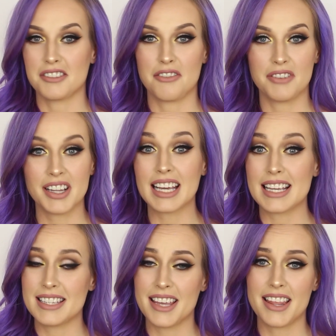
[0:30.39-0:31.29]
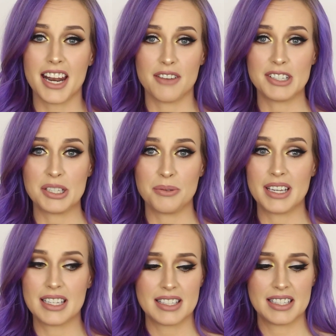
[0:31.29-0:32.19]
I feel like I say that every 2
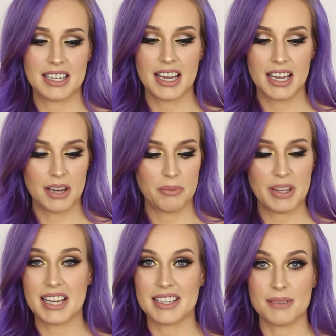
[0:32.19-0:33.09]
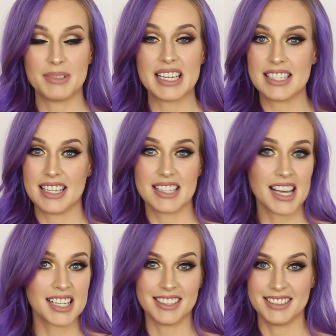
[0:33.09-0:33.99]
weeks because I'm lazy as
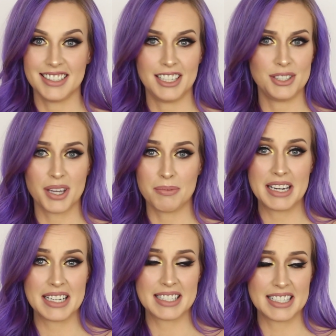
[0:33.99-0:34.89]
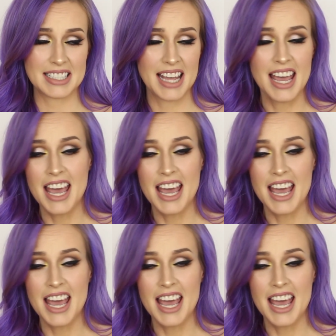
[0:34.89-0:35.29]
hell and I don't get my nails done.